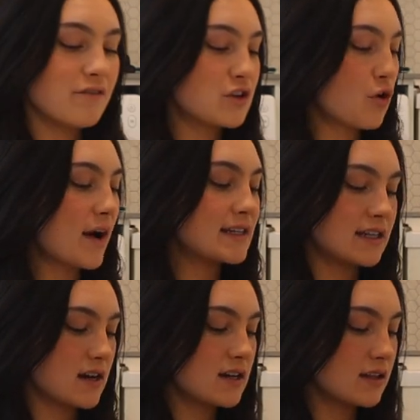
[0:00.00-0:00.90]
have no
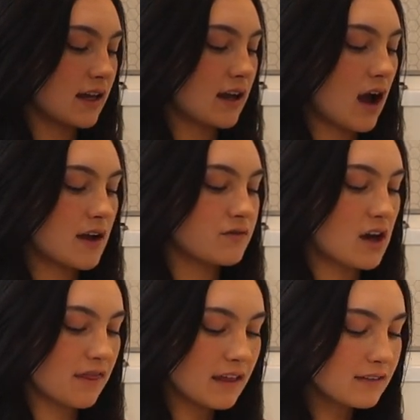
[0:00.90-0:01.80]
idea, like I have
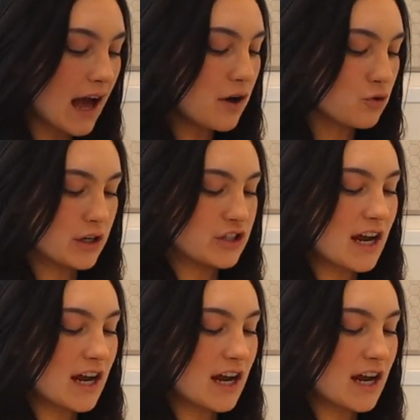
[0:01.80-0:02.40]
nothing that orange.